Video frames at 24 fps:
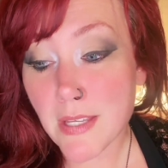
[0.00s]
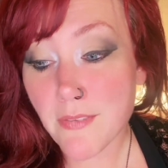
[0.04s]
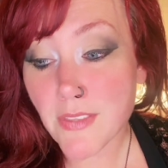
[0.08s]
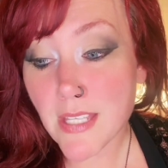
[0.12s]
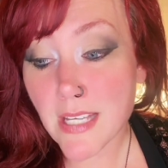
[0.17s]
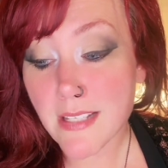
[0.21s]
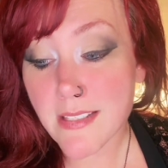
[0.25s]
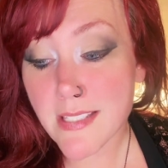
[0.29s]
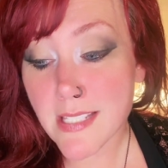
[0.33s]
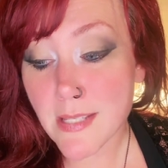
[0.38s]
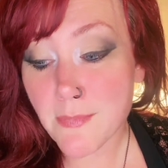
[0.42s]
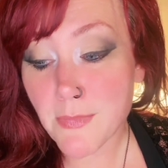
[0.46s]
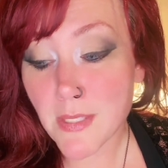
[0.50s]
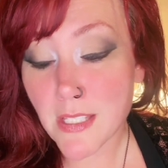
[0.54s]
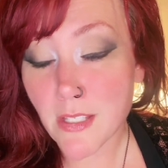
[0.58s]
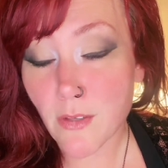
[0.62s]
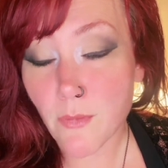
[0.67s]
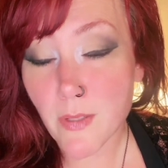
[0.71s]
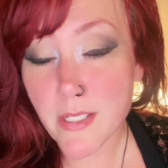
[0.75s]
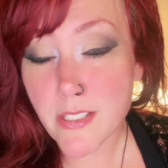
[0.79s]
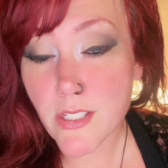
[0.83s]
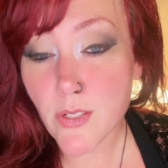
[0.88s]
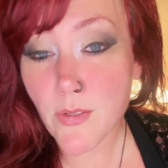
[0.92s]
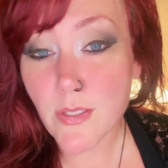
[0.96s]
if
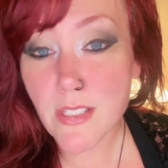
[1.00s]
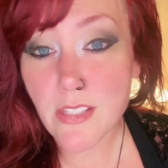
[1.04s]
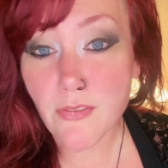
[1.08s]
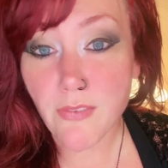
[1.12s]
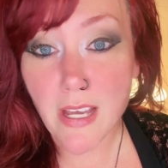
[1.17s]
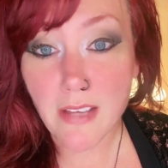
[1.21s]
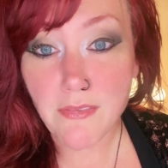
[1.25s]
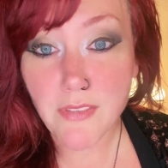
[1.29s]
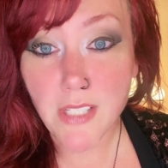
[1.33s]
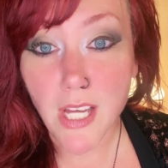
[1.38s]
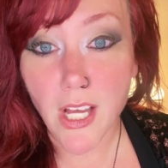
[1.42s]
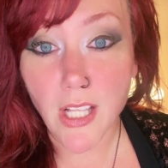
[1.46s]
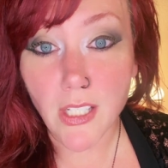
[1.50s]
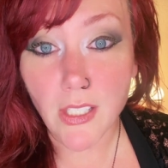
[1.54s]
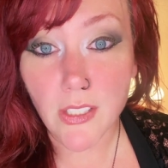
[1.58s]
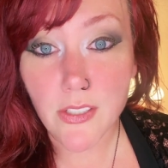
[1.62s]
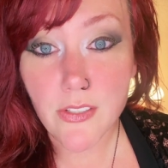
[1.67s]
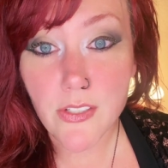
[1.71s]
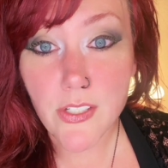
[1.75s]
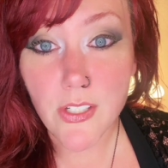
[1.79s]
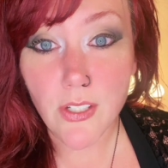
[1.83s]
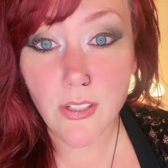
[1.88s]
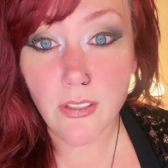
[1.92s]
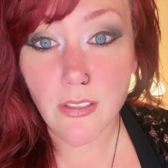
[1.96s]
that's something you want to do, it's
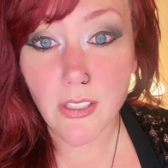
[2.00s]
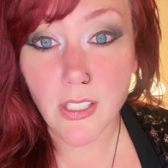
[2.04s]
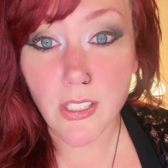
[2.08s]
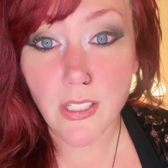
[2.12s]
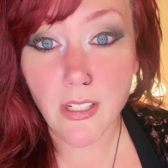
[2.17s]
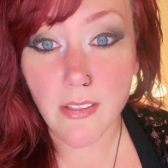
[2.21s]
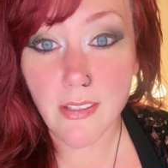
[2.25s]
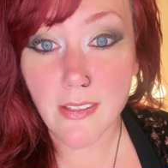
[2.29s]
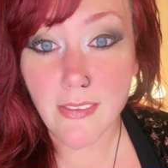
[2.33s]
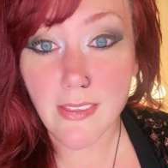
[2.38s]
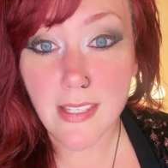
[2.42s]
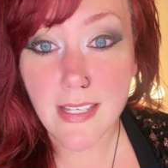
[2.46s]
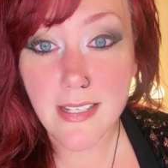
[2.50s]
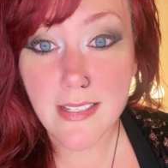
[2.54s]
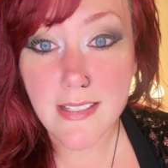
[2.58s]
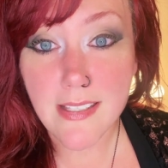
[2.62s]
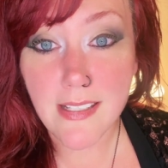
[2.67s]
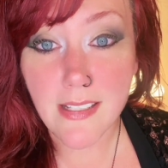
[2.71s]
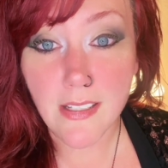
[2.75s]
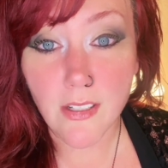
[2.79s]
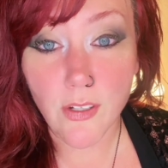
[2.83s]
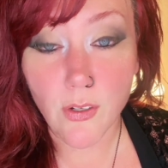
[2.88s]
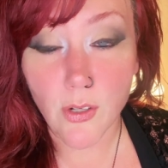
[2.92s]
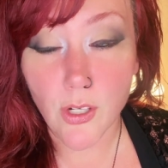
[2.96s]
$5. You can look on
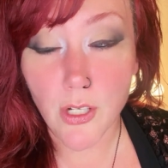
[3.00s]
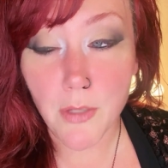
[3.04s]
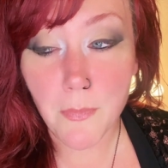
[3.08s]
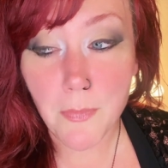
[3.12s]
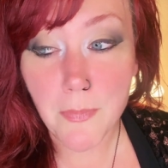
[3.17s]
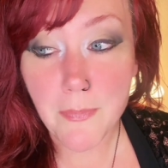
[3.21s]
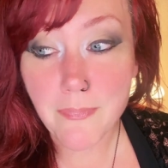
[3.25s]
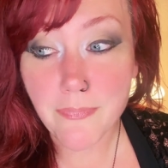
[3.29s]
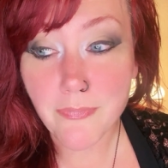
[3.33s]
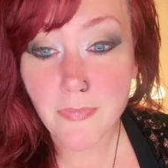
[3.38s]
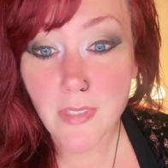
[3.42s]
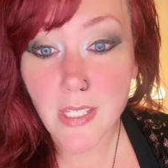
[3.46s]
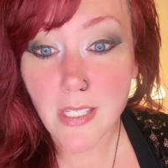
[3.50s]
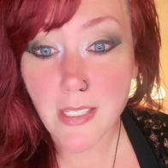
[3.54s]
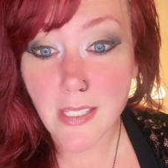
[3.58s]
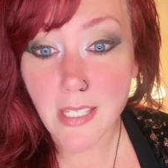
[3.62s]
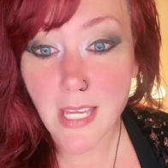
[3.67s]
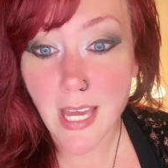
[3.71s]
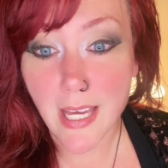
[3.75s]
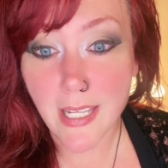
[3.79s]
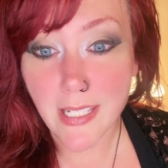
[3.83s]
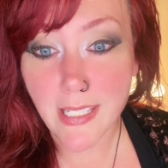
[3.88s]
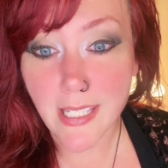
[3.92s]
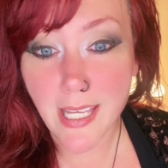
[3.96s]
the things in the group,
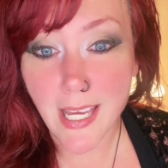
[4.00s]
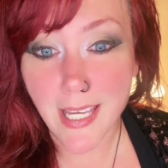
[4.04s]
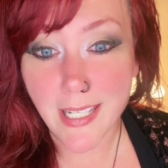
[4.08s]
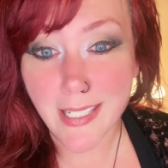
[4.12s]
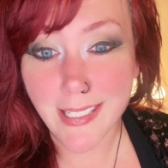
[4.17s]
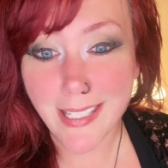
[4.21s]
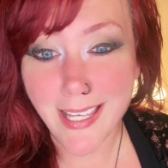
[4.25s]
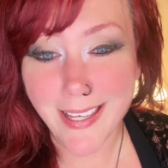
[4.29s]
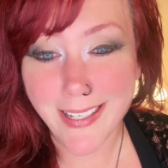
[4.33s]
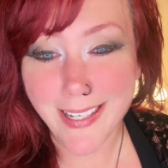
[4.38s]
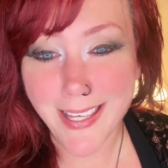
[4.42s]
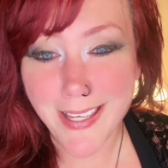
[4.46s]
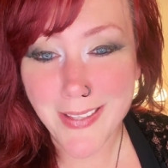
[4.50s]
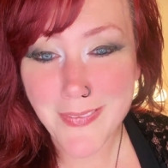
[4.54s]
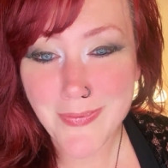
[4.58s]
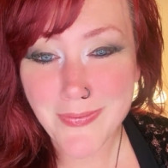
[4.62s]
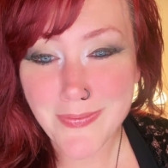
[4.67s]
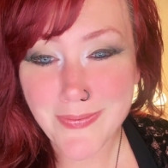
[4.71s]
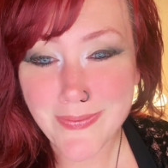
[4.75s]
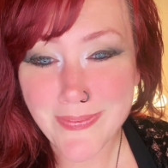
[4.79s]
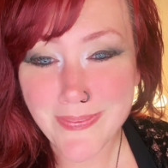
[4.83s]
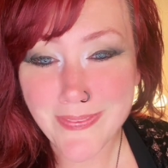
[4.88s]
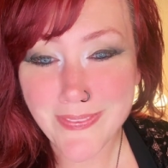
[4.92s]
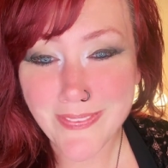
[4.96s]
yada, yada,
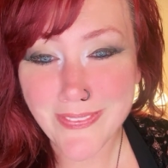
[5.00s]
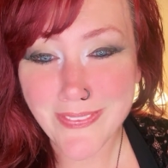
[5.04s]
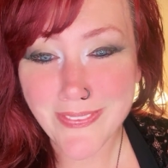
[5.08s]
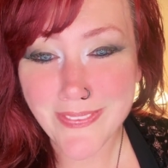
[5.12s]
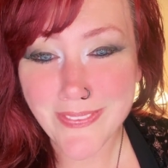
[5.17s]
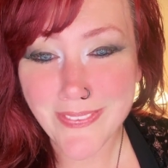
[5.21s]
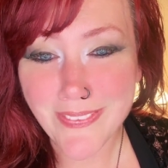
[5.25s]
yada.